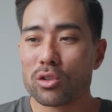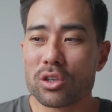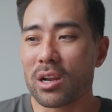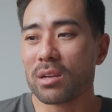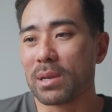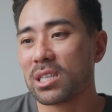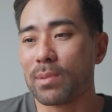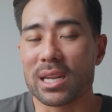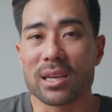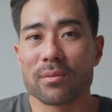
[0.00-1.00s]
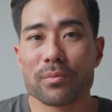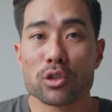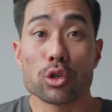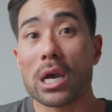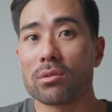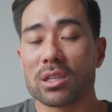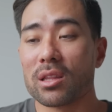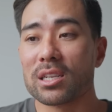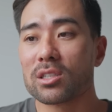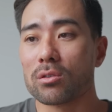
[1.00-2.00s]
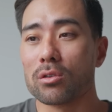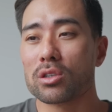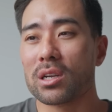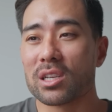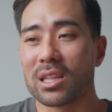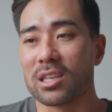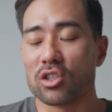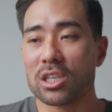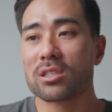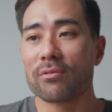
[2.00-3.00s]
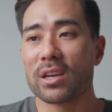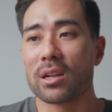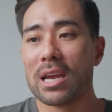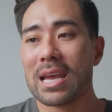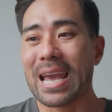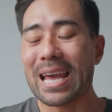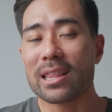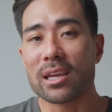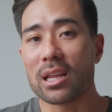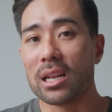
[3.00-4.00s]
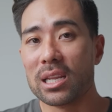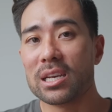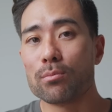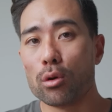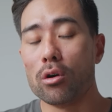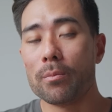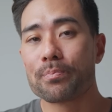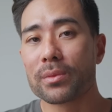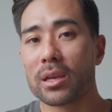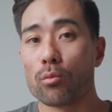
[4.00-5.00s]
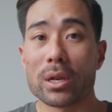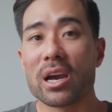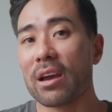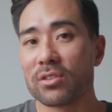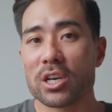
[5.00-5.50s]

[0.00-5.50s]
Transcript: should I be spending two hours on this, or should I get the gist of it and then learn more when I have